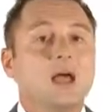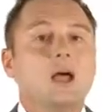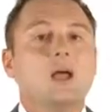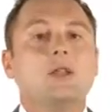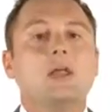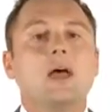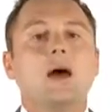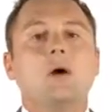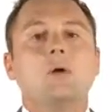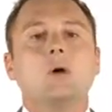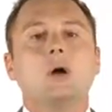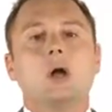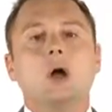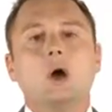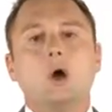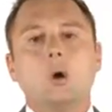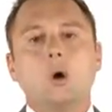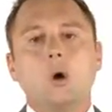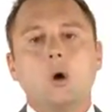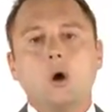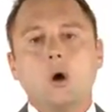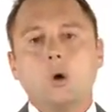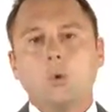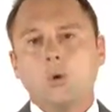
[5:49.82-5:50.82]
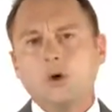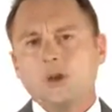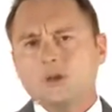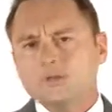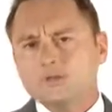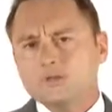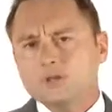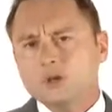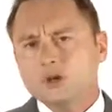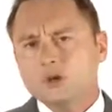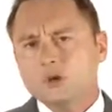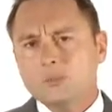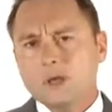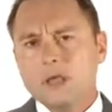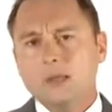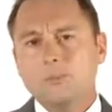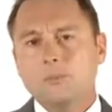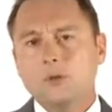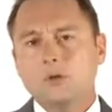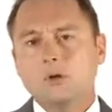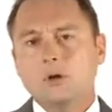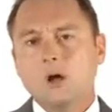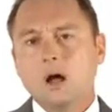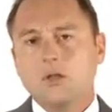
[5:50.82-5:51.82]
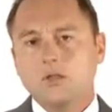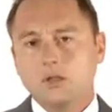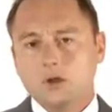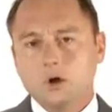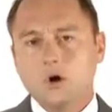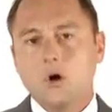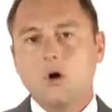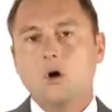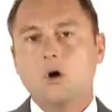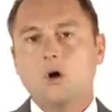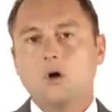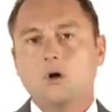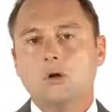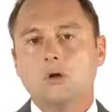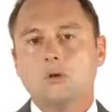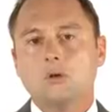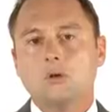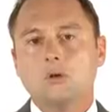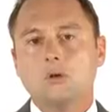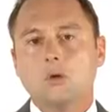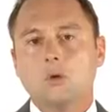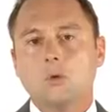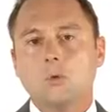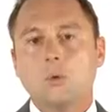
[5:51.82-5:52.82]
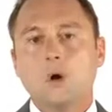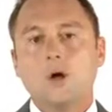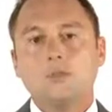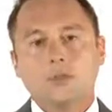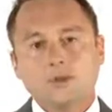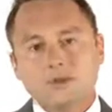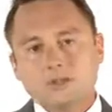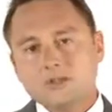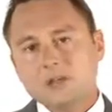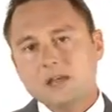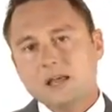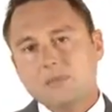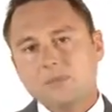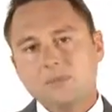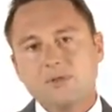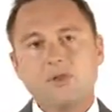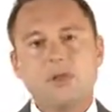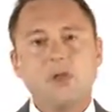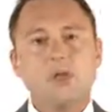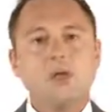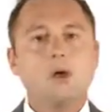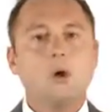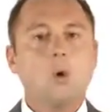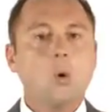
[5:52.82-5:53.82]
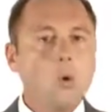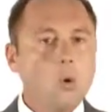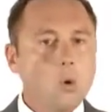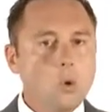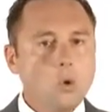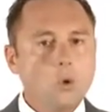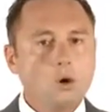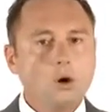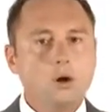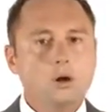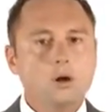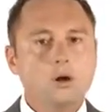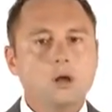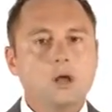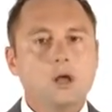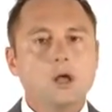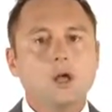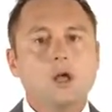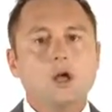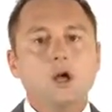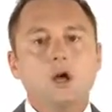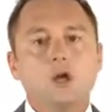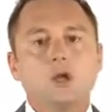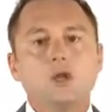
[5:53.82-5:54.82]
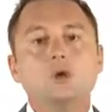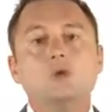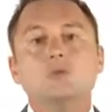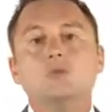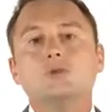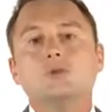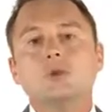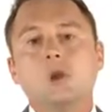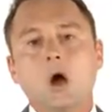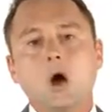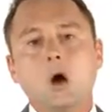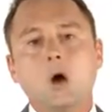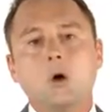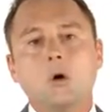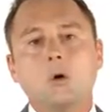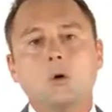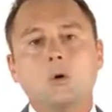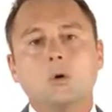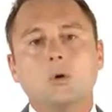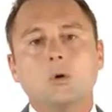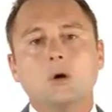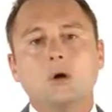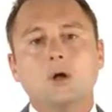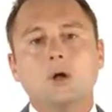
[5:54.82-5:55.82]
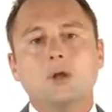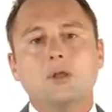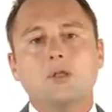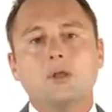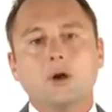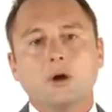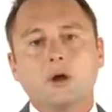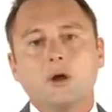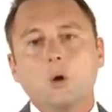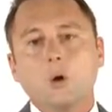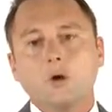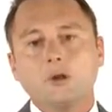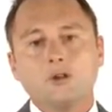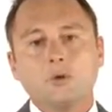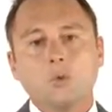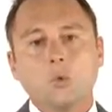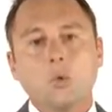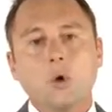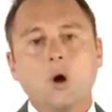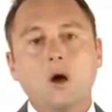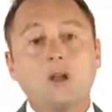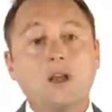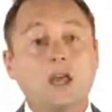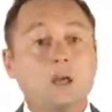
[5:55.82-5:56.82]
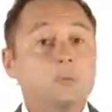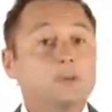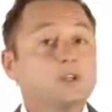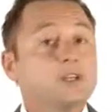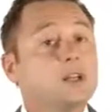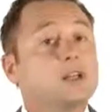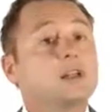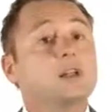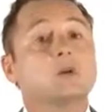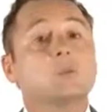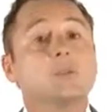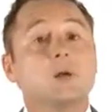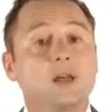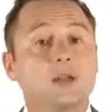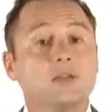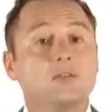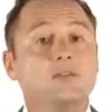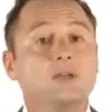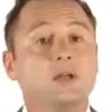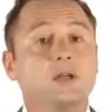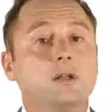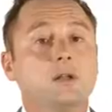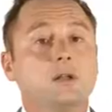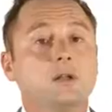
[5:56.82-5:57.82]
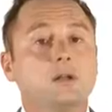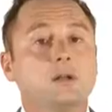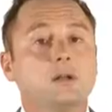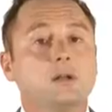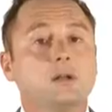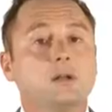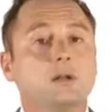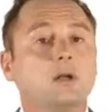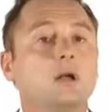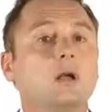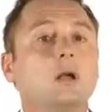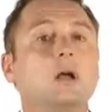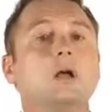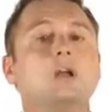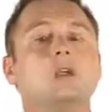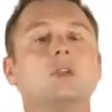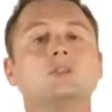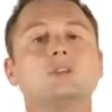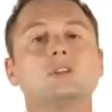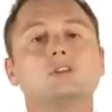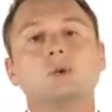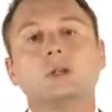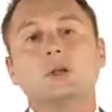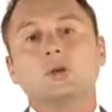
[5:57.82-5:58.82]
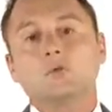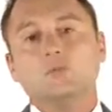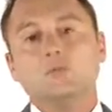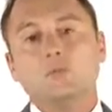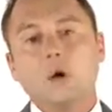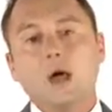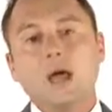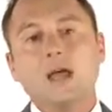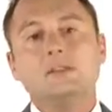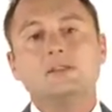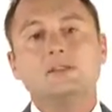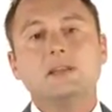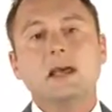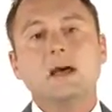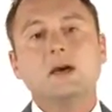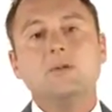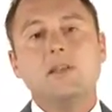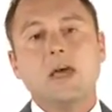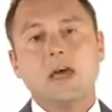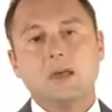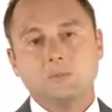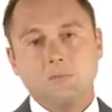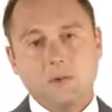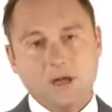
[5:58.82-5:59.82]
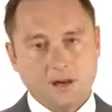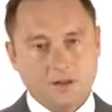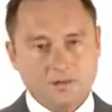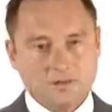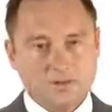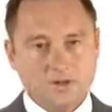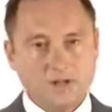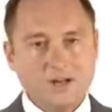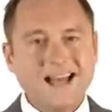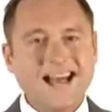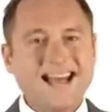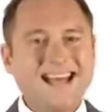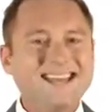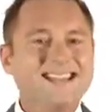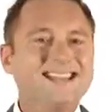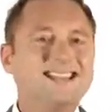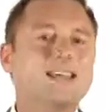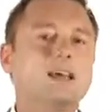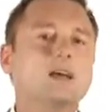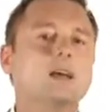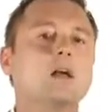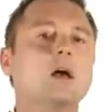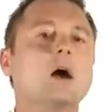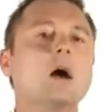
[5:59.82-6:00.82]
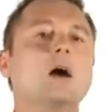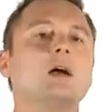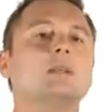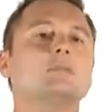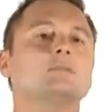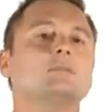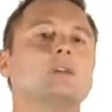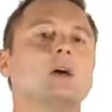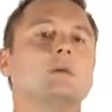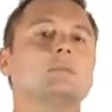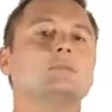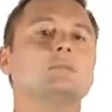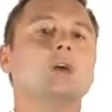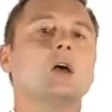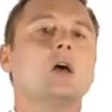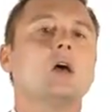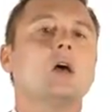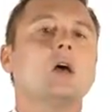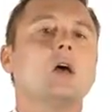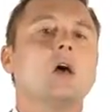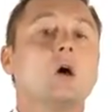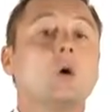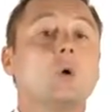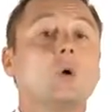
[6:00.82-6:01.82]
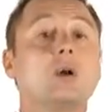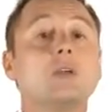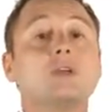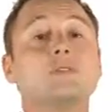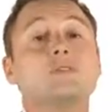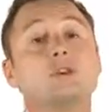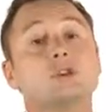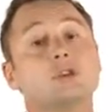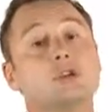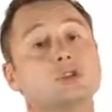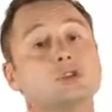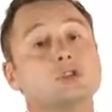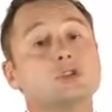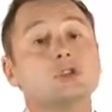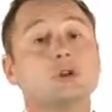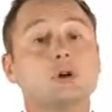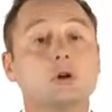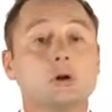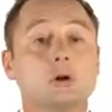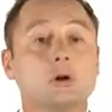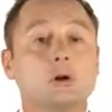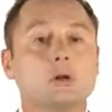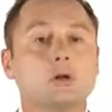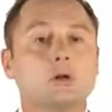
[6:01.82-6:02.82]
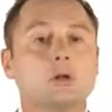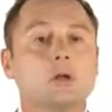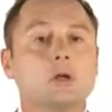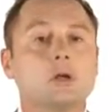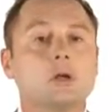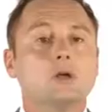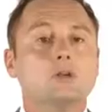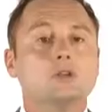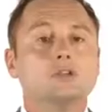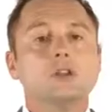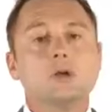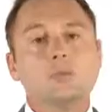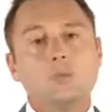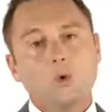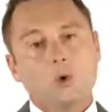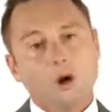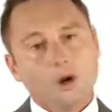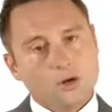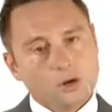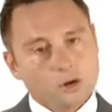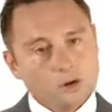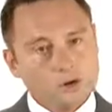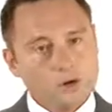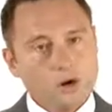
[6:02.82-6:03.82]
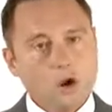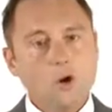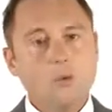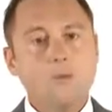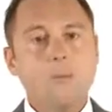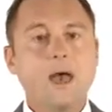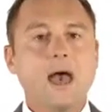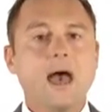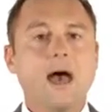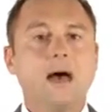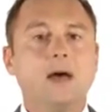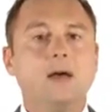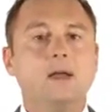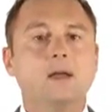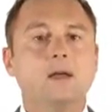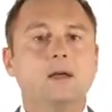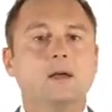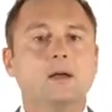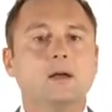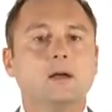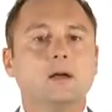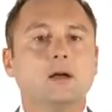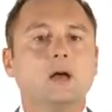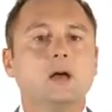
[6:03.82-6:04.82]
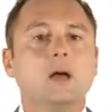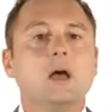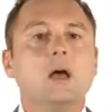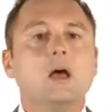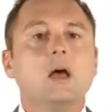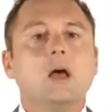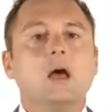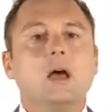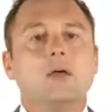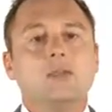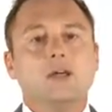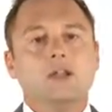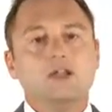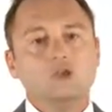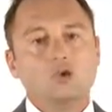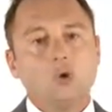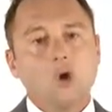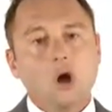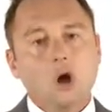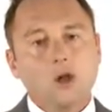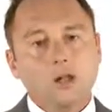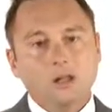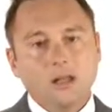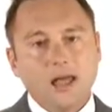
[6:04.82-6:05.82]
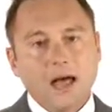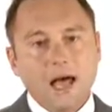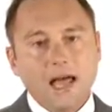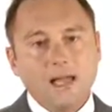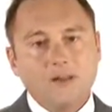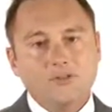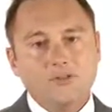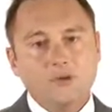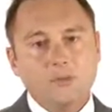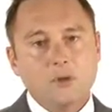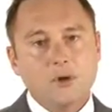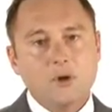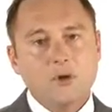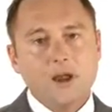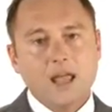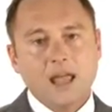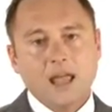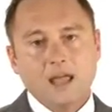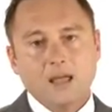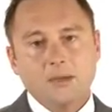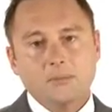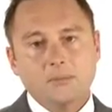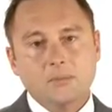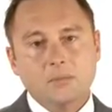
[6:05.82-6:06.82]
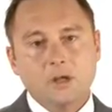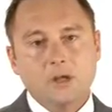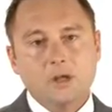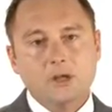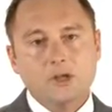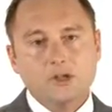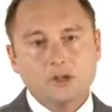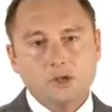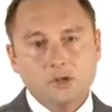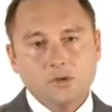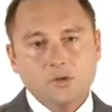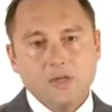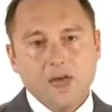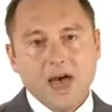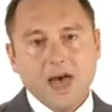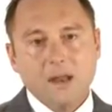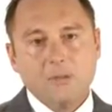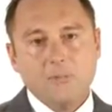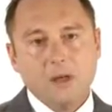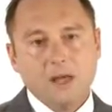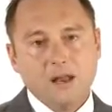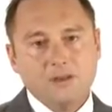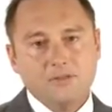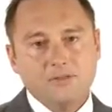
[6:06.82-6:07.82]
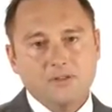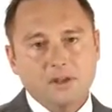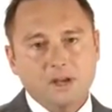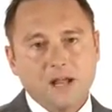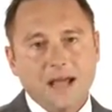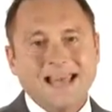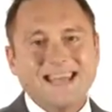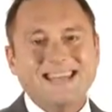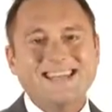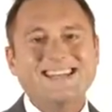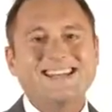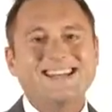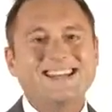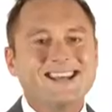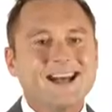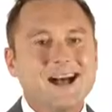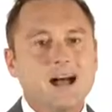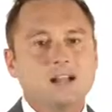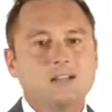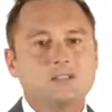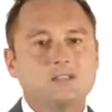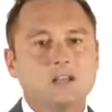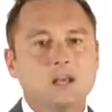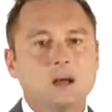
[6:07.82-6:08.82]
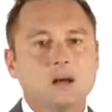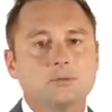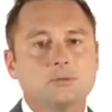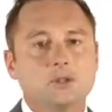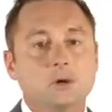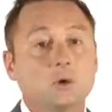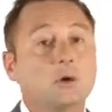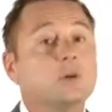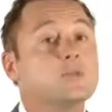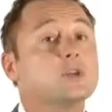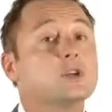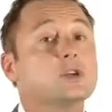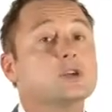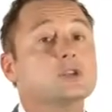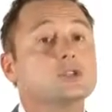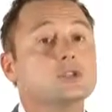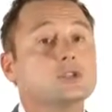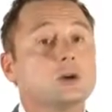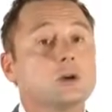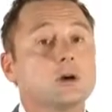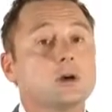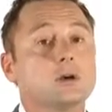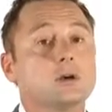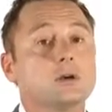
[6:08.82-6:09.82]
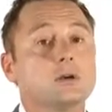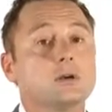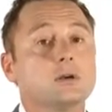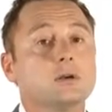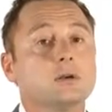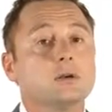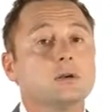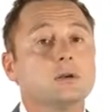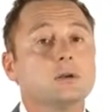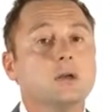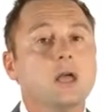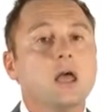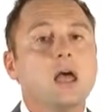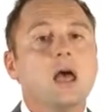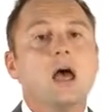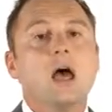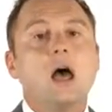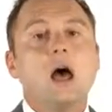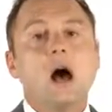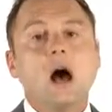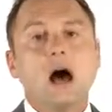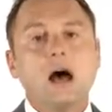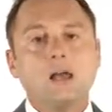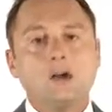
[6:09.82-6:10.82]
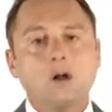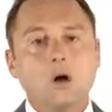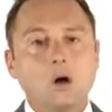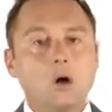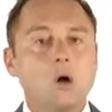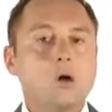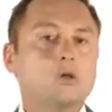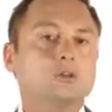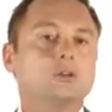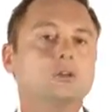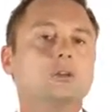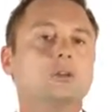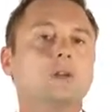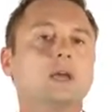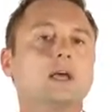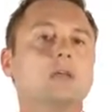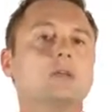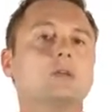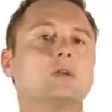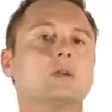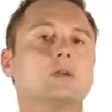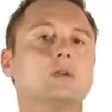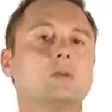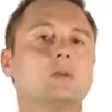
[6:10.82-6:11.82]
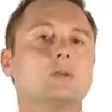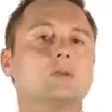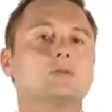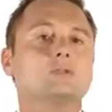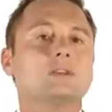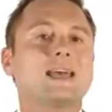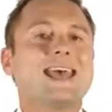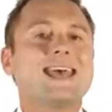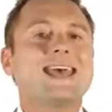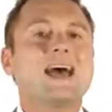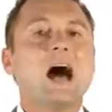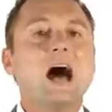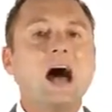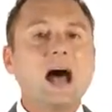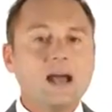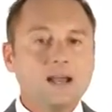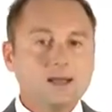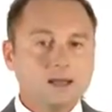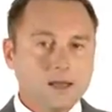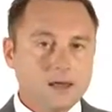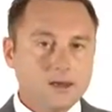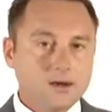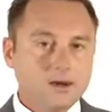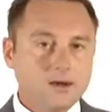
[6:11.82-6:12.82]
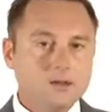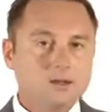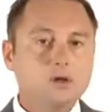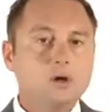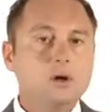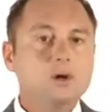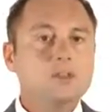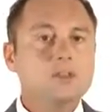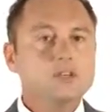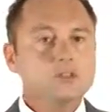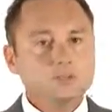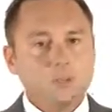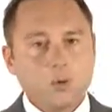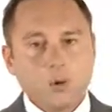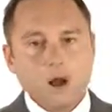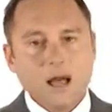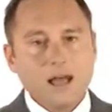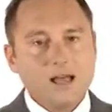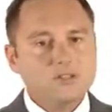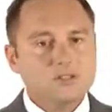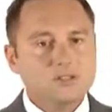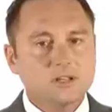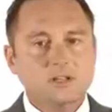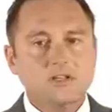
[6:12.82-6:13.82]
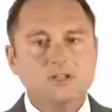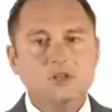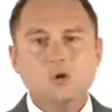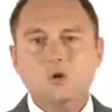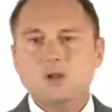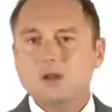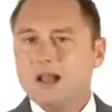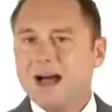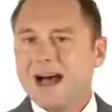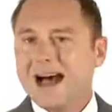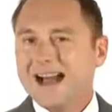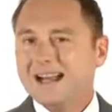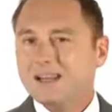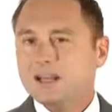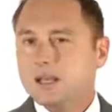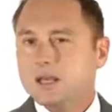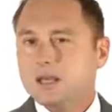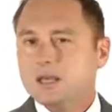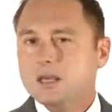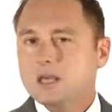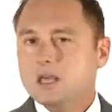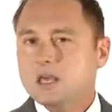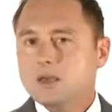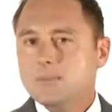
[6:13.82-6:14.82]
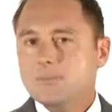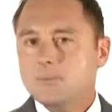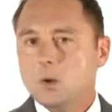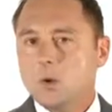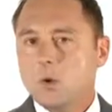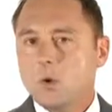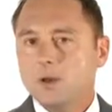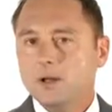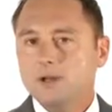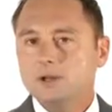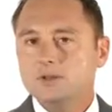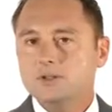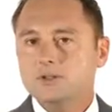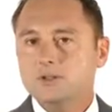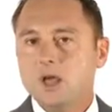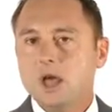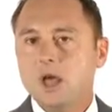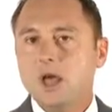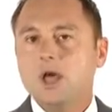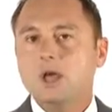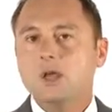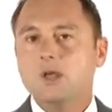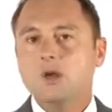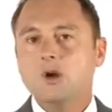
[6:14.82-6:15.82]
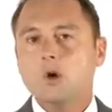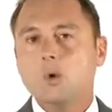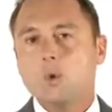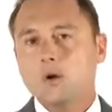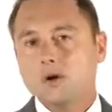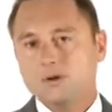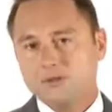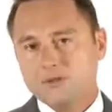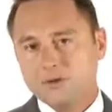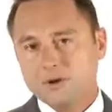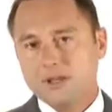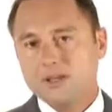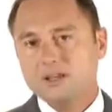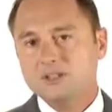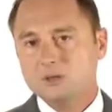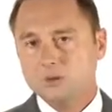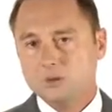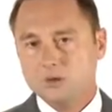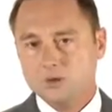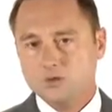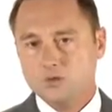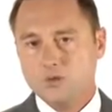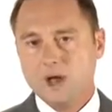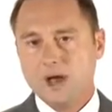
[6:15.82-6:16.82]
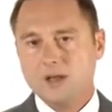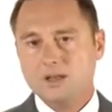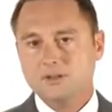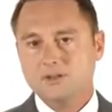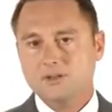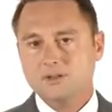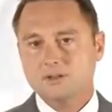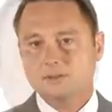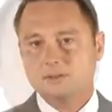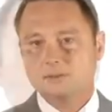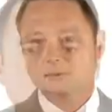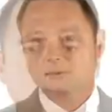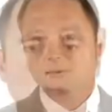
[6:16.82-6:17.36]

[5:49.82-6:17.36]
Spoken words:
Now, what if 2 people on the call want the same thing, or you know they're going to want a particular benefit? You simply write down that benefit, idea, concept, or even concern somewhere on your notepad, and then draw a line from their name to that benefit, idea, concept, or even concern. I'd also like you to use a highlighter during this process. You can highlight key points you don't want to forget to address.